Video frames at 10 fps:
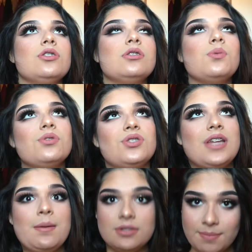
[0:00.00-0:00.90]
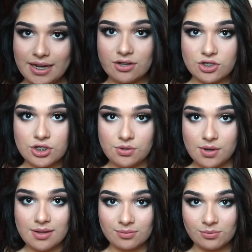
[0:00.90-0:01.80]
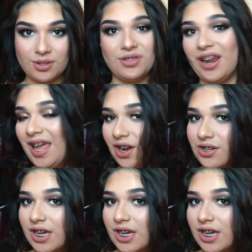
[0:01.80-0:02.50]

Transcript: 200 times better too with your hair